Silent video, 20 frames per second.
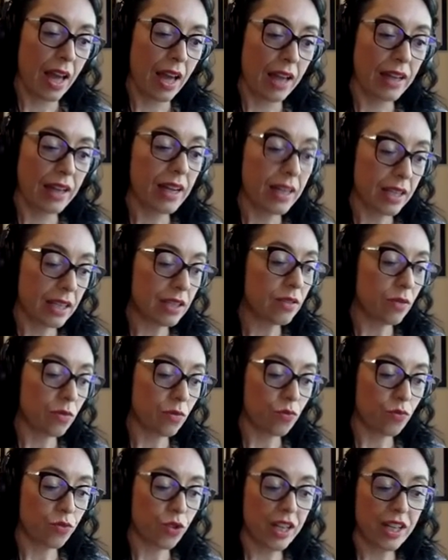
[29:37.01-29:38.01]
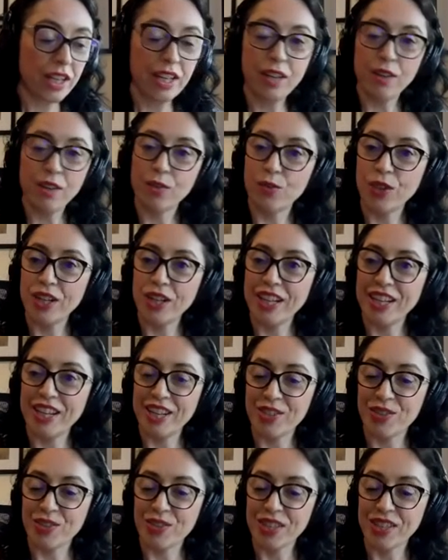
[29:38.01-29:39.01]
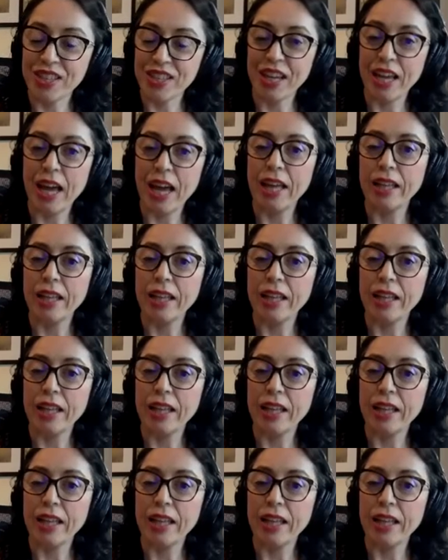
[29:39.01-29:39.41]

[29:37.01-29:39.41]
and it is really, really interesting.